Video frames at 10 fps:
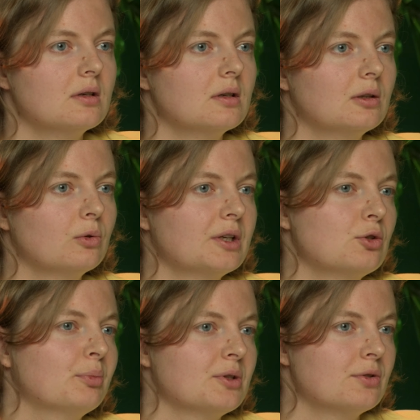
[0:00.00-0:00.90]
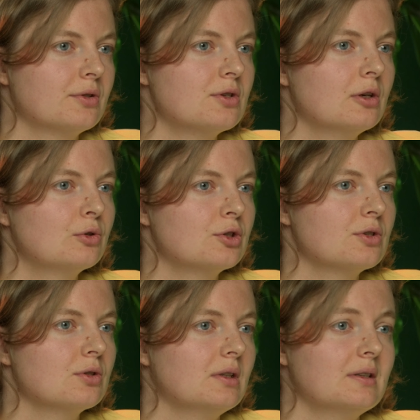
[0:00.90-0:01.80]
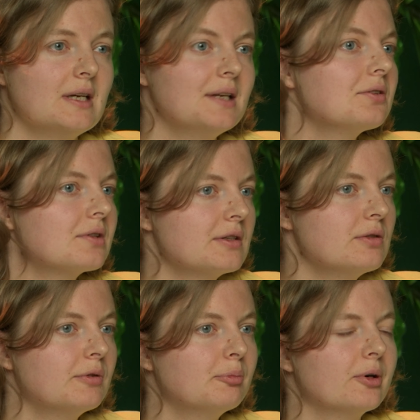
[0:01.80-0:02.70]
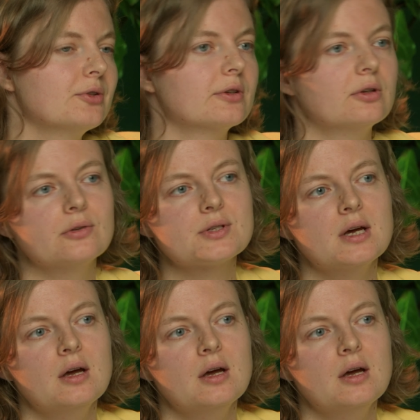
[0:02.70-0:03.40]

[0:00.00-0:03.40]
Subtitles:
look at open source solutions in data transfer protocols.